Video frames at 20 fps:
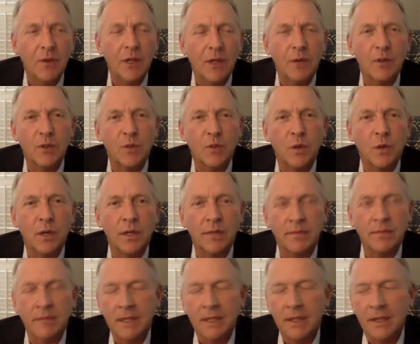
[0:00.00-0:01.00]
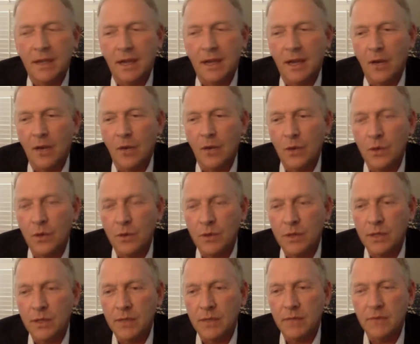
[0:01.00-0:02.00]
There was one
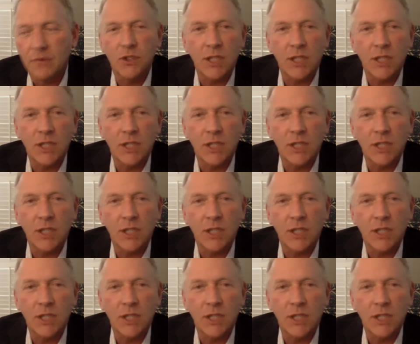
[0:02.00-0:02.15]
wounded